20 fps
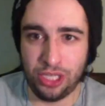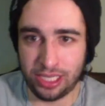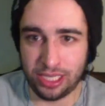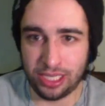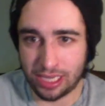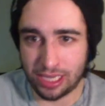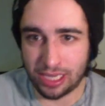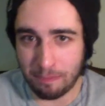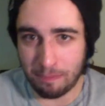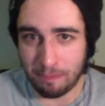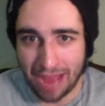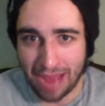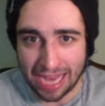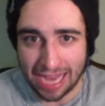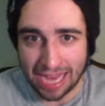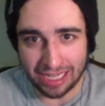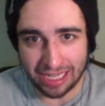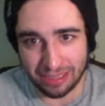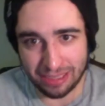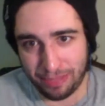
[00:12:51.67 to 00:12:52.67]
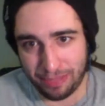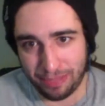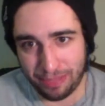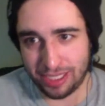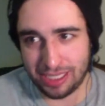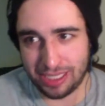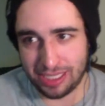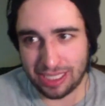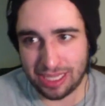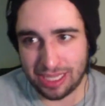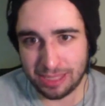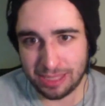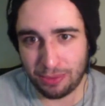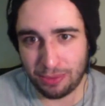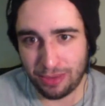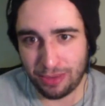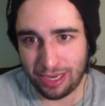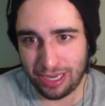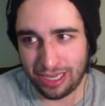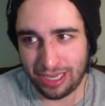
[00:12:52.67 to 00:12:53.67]
come back, because at this
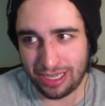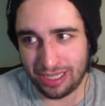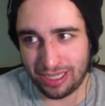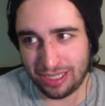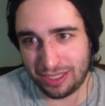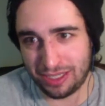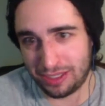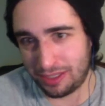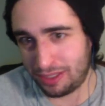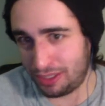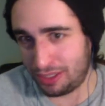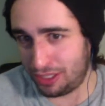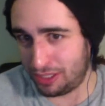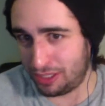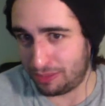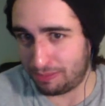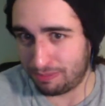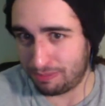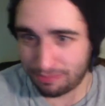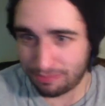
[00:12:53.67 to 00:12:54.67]
point she's